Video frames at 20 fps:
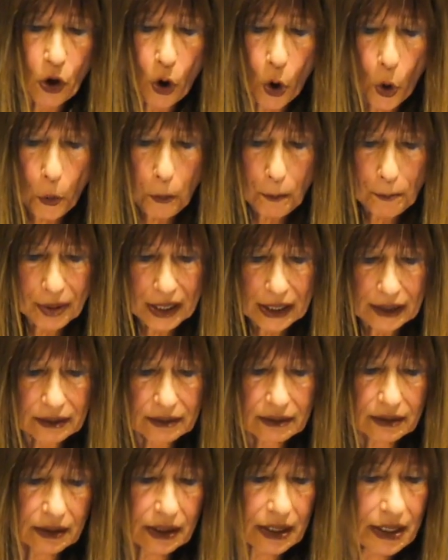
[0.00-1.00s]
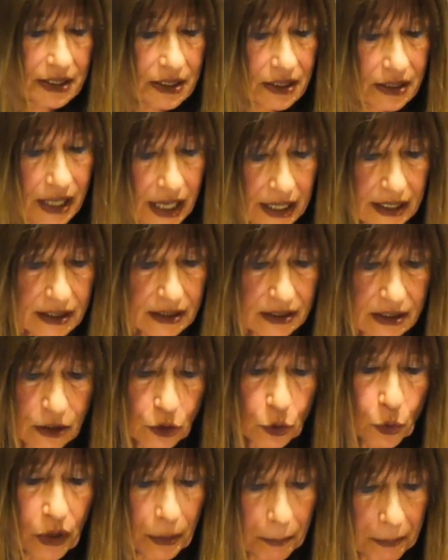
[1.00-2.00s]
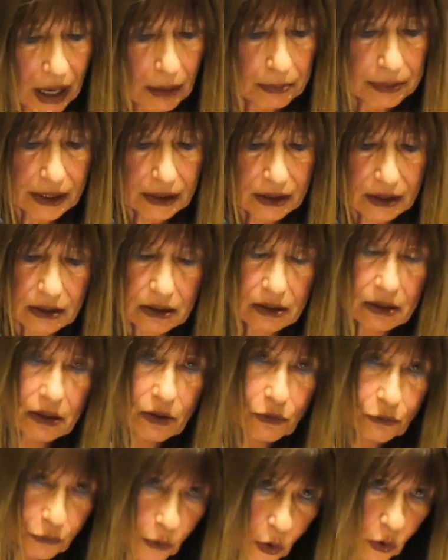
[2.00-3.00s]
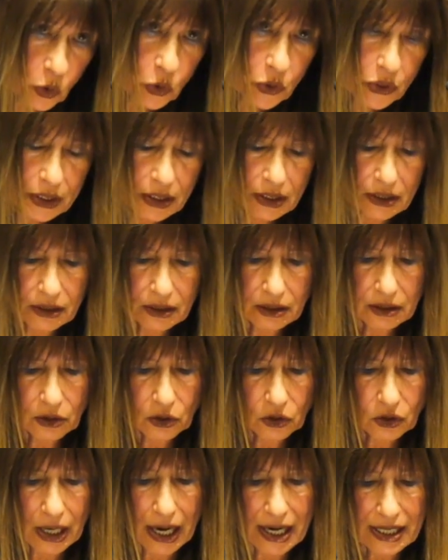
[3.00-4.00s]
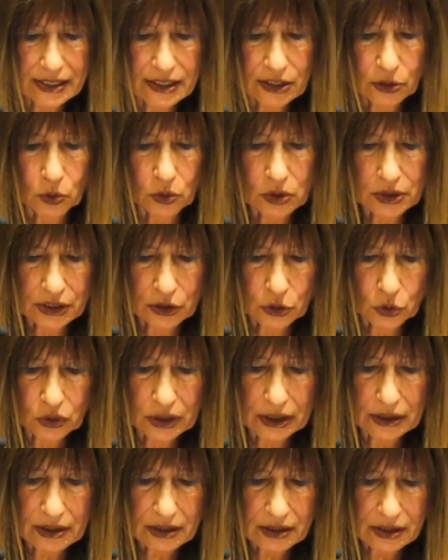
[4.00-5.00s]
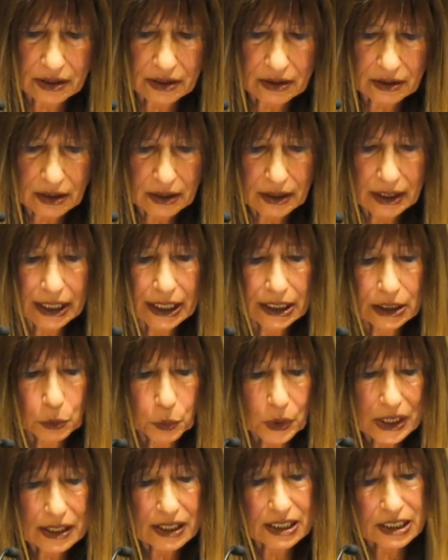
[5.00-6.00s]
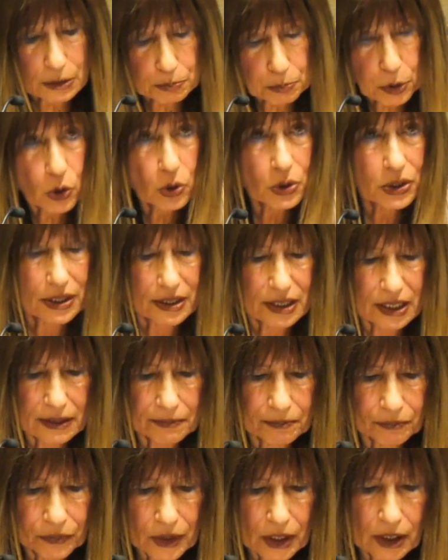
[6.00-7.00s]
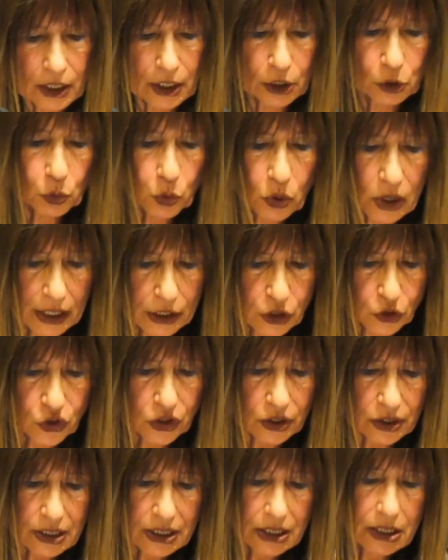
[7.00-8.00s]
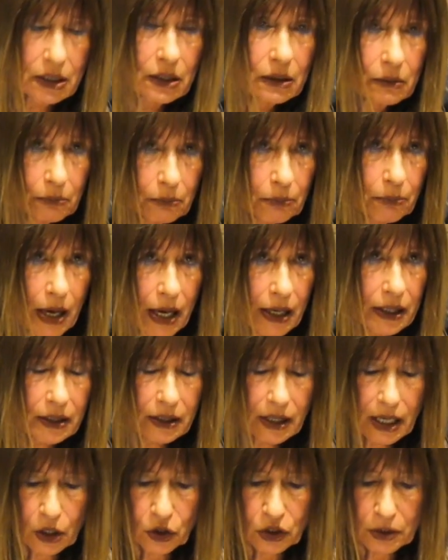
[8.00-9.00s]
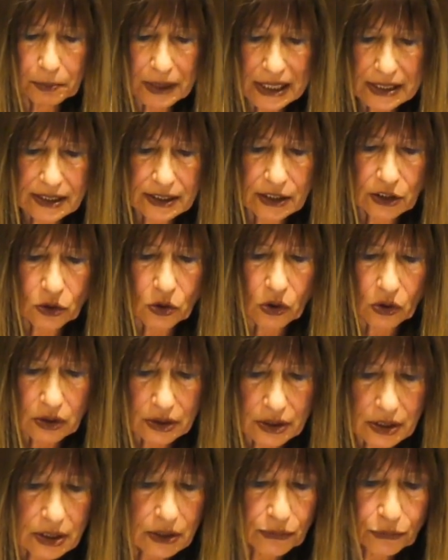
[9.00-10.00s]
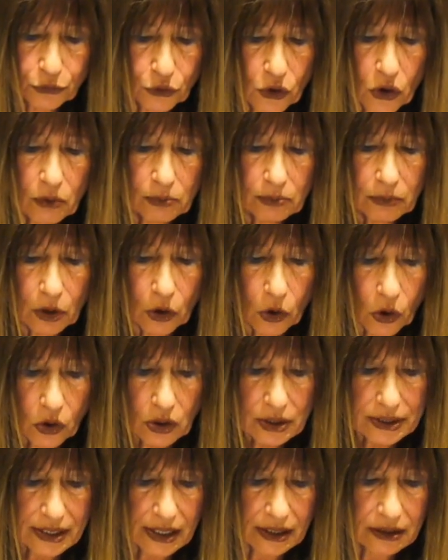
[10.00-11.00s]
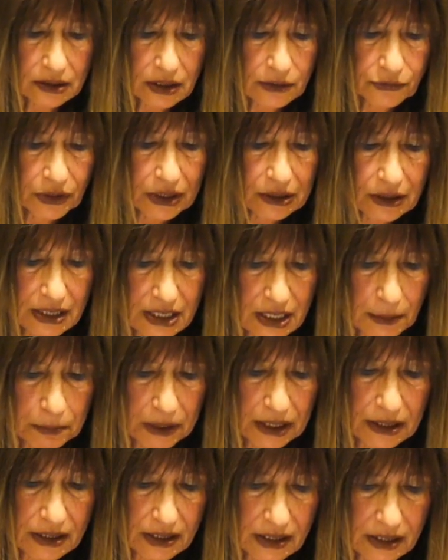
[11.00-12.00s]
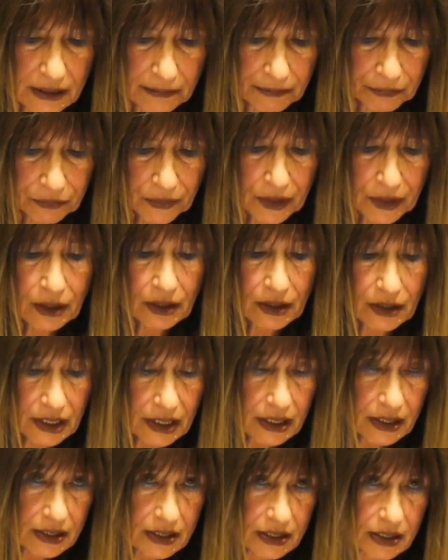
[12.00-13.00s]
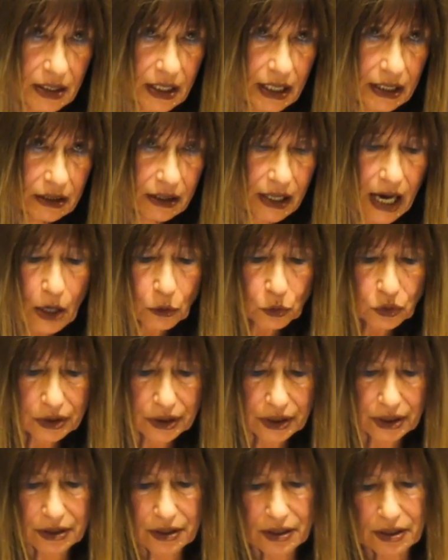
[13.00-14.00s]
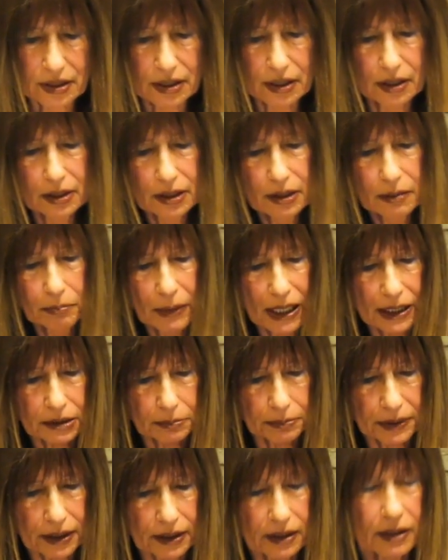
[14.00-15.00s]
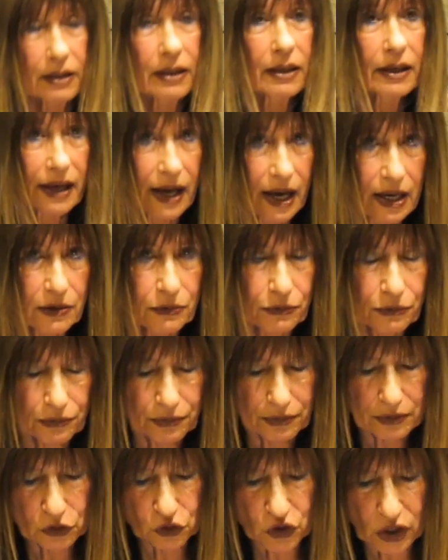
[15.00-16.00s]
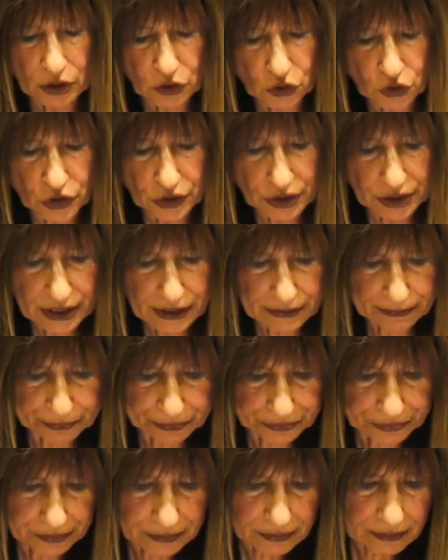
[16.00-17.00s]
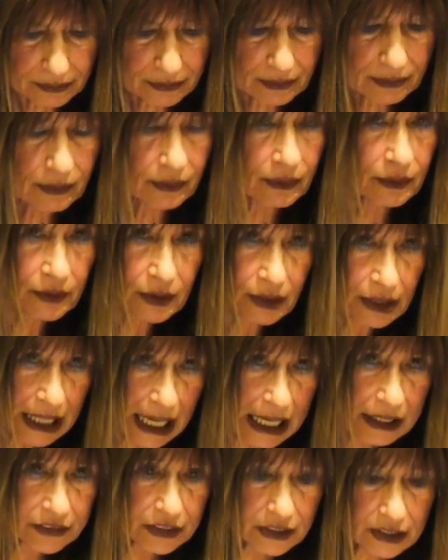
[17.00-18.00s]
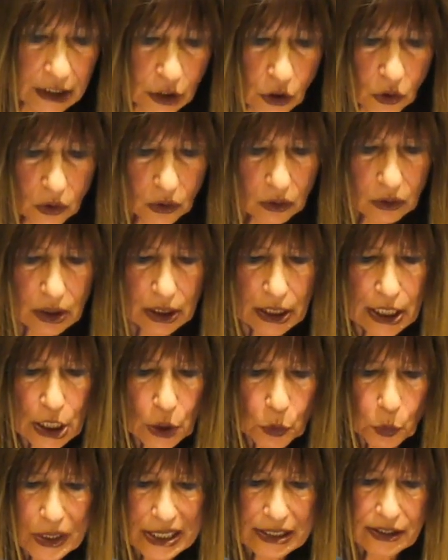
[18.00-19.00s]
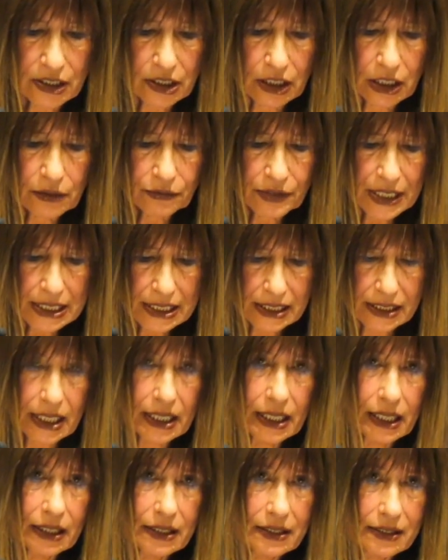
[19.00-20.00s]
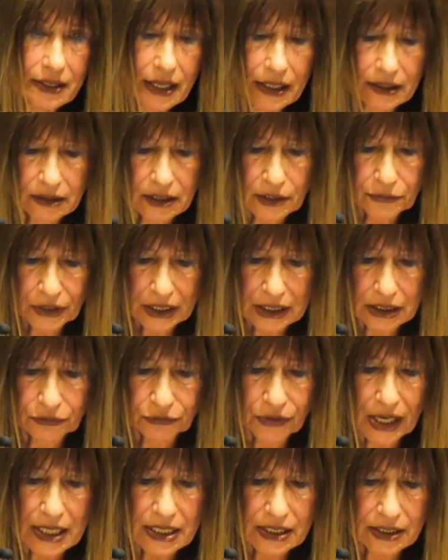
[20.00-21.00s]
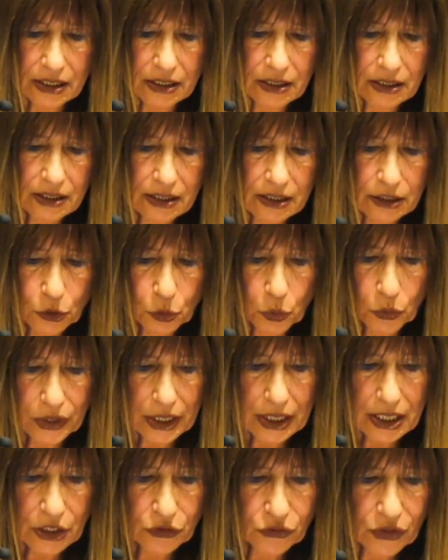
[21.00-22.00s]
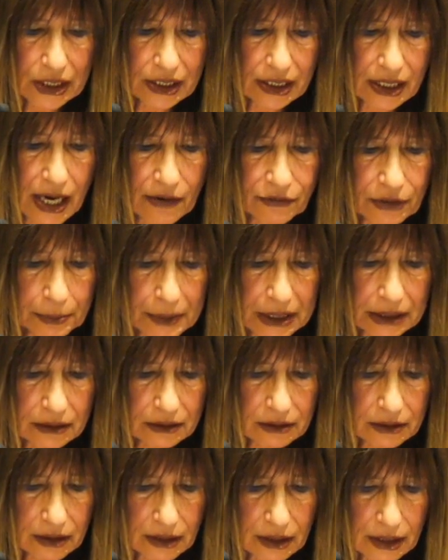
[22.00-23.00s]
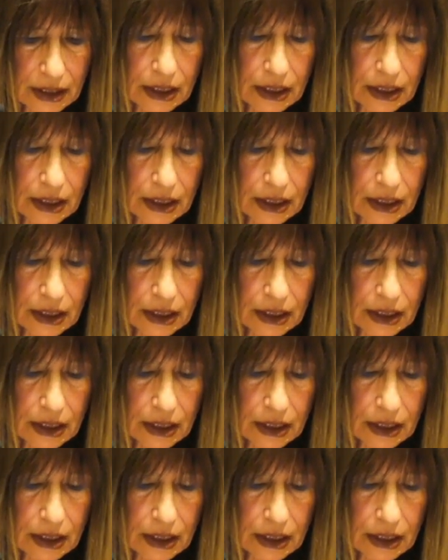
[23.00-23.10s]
opened its gates to the public, focusing on high school students, and we exposed them to lectures by our best scholars from all scientific disciplines. These encounters might be life changers. Under law, we serve as the scientific advisors to the Israeli government.